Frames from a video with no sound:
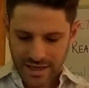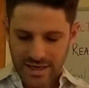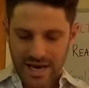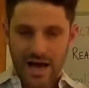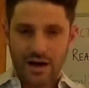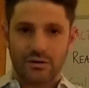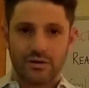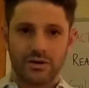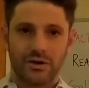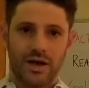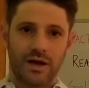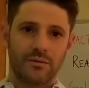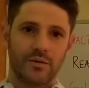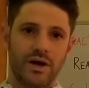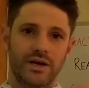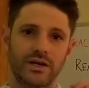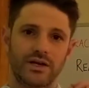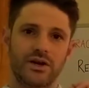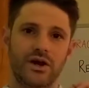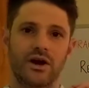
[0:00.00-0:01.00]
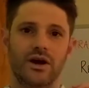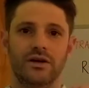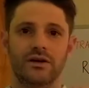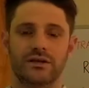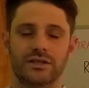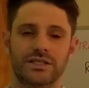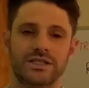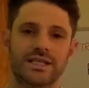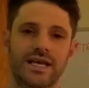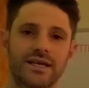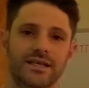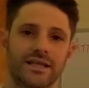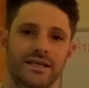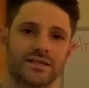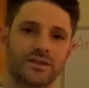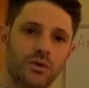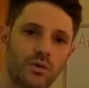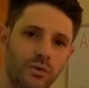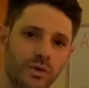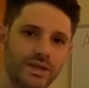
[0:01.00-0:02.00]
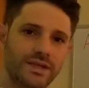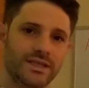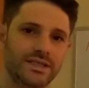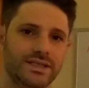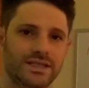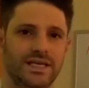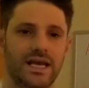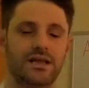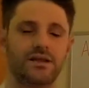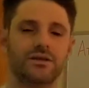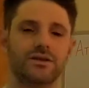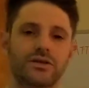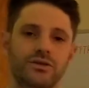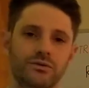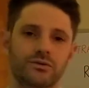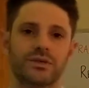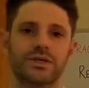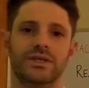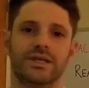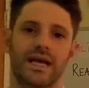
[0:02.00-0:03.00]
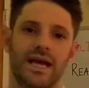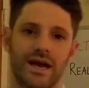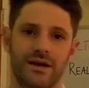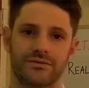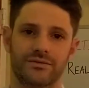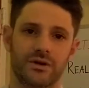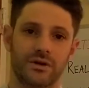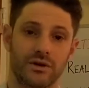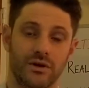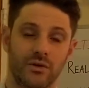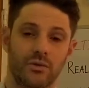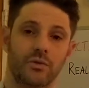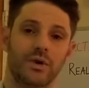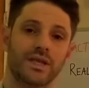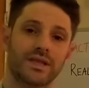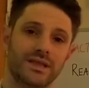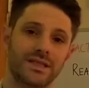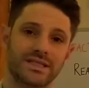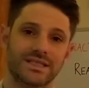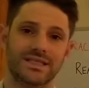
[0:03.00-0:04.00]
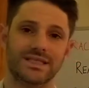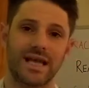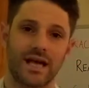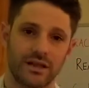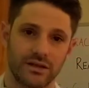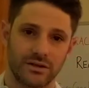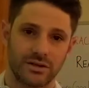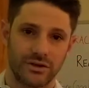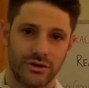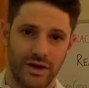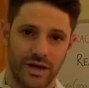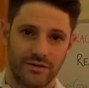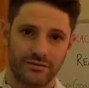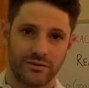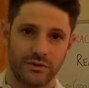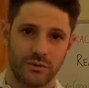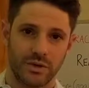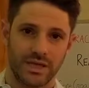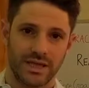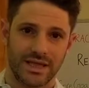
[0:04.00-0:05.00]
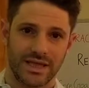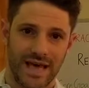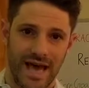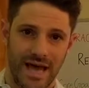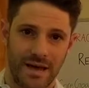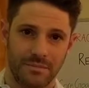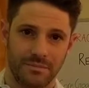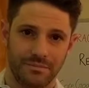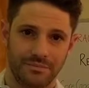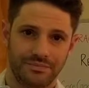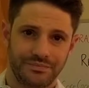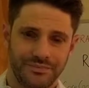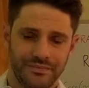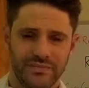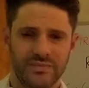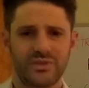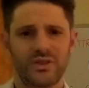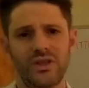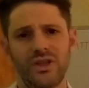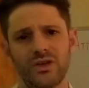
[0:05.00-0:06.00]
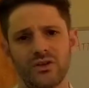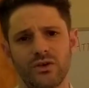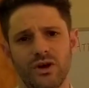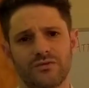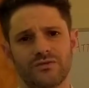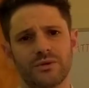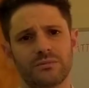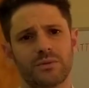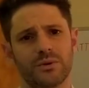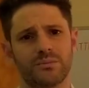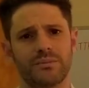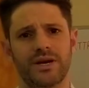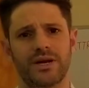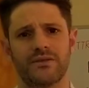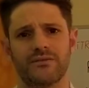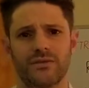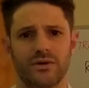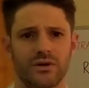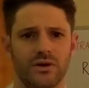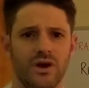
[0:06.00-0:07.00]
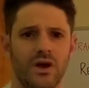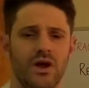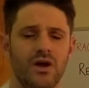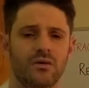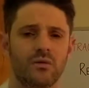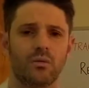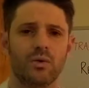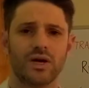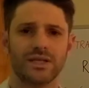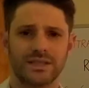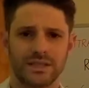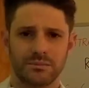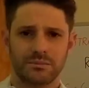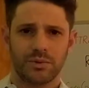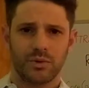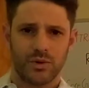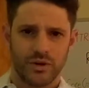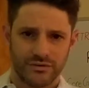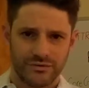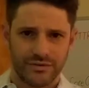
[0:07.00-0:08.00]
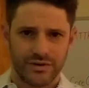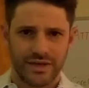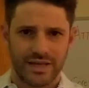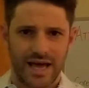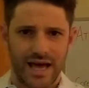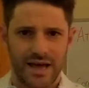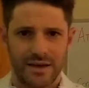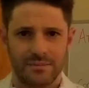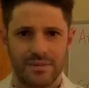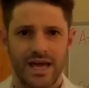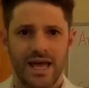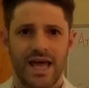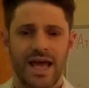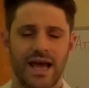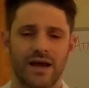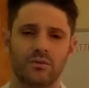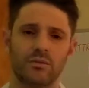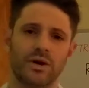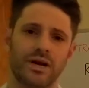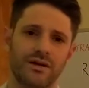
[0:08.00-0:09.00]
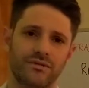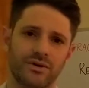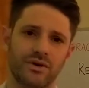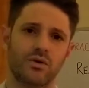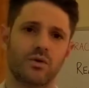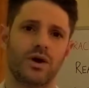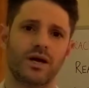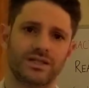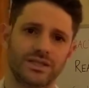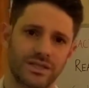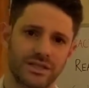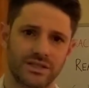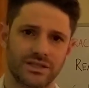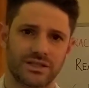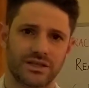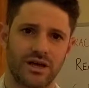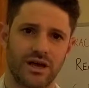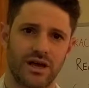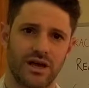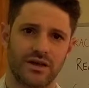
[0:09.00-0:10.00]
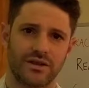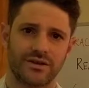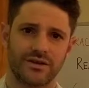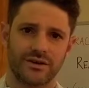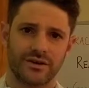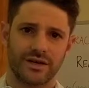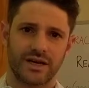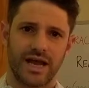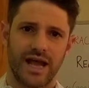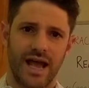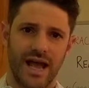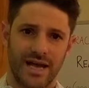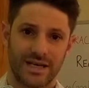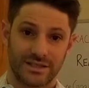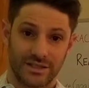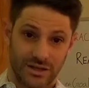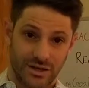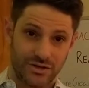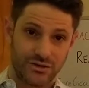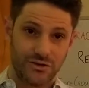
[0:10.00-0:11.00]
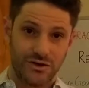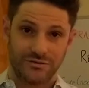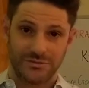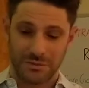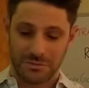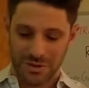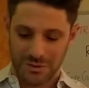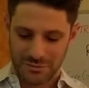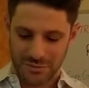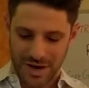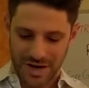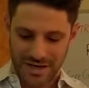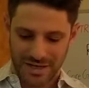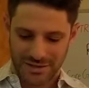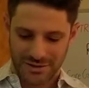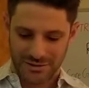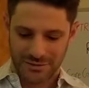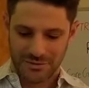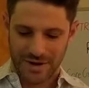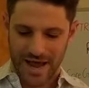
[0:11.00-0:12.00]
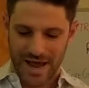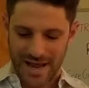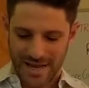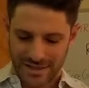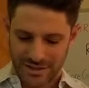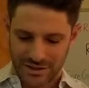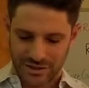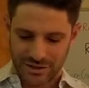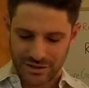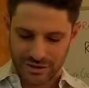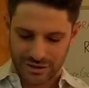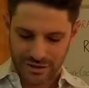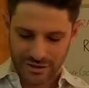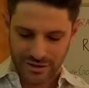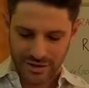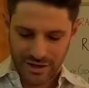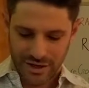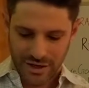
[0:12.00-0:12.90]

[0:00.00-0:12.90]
Now, I want you to understand that to win the seller, you really have to win the seller. You have to win them. You have to prepare for what's important for them, and whatever questions they're going to ask, you have to be ready to answer.